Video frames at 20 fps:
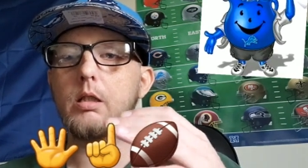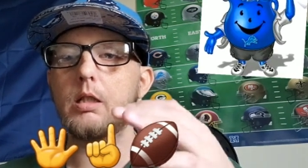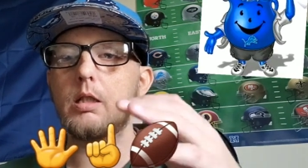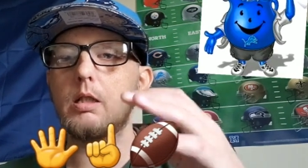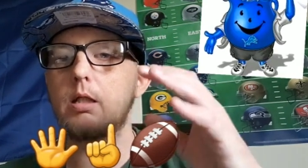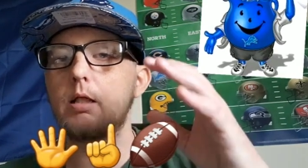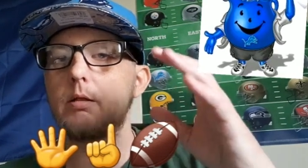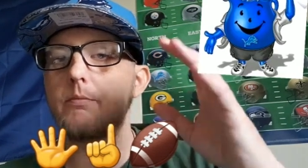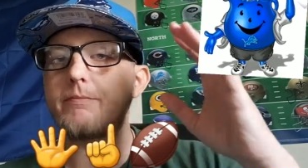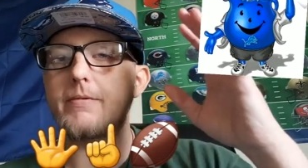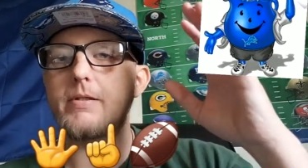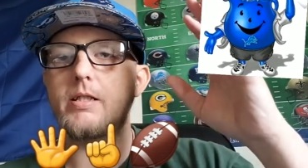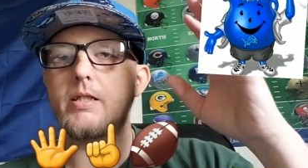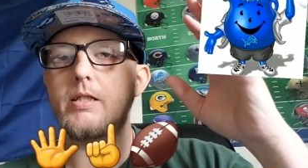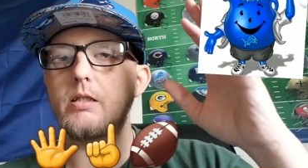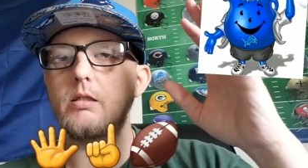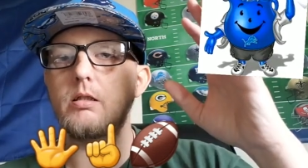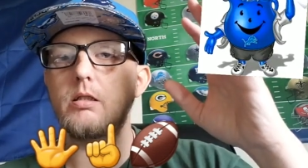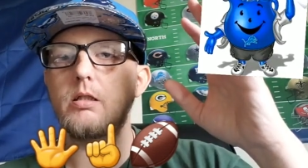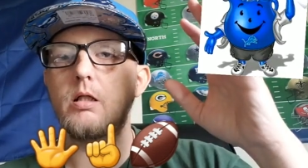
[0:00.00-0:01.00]
if
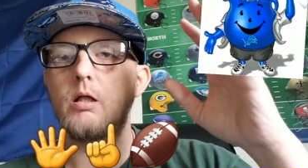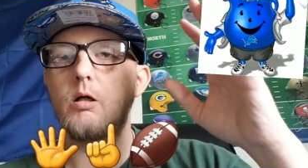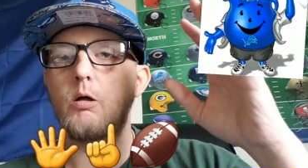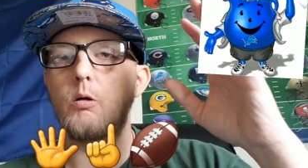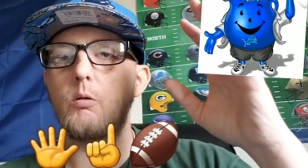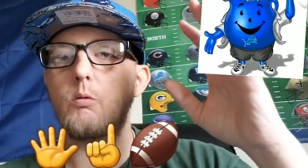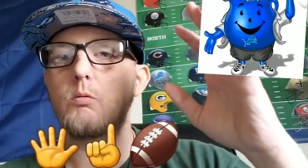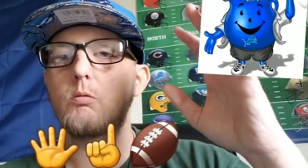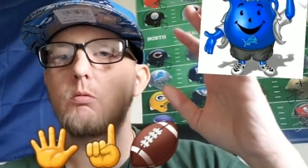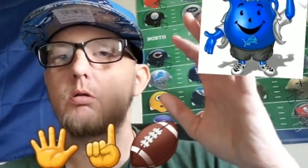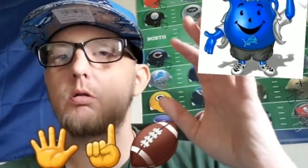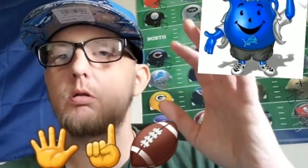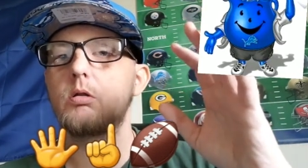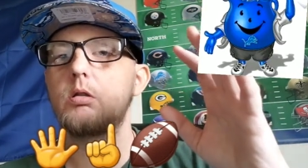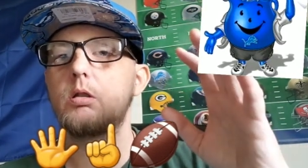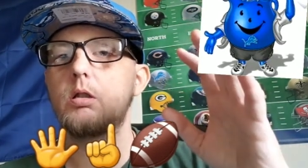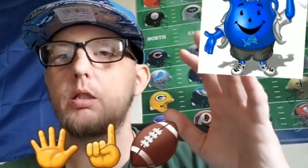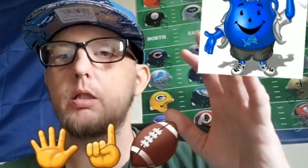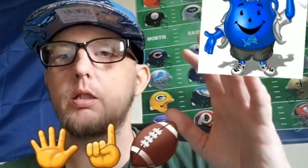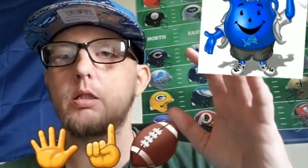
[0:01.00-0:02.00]
he, and
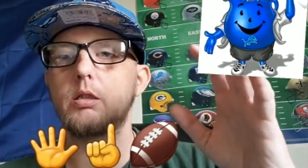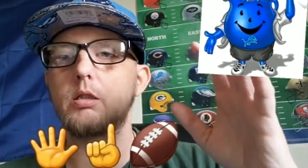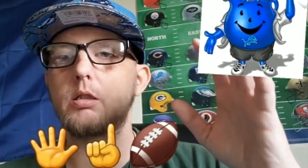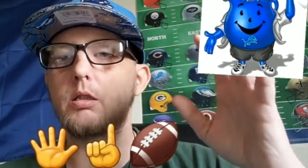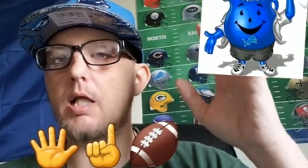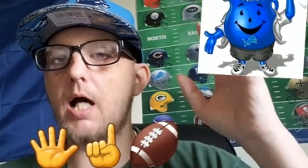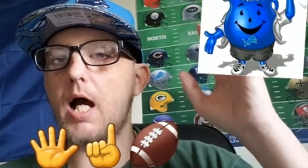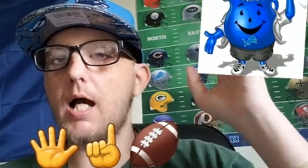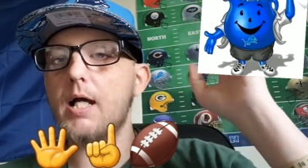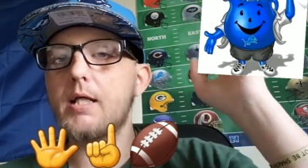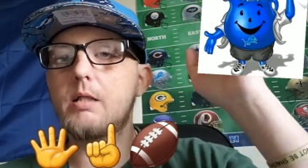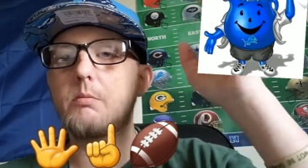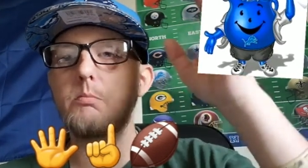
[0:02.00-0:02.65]
knocking